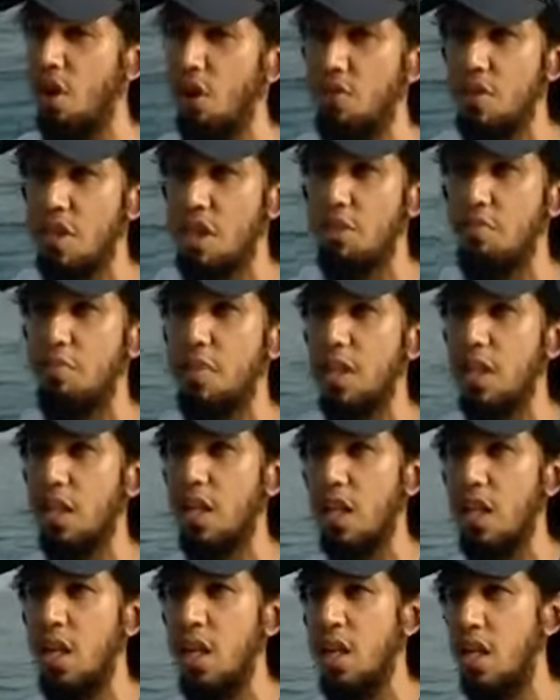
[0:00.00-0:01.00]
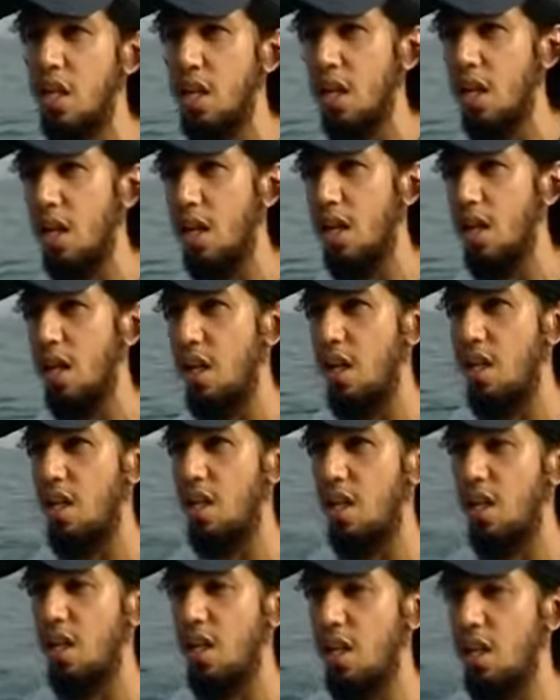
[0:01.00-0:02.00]
obviously being uh,
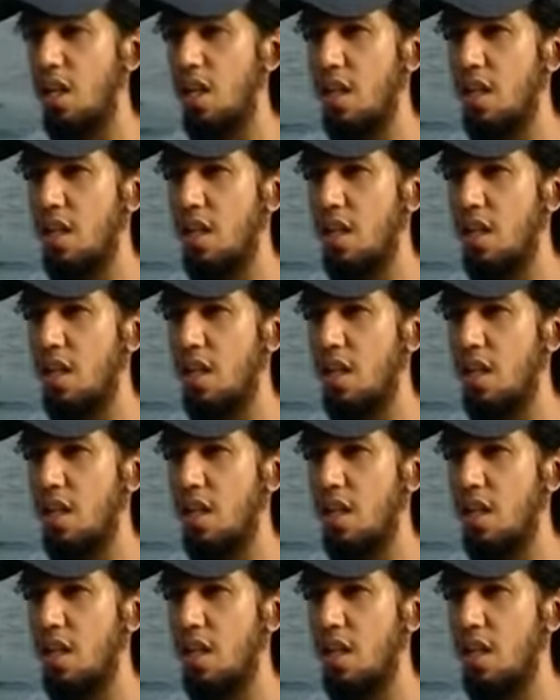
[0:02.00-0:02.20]
uh,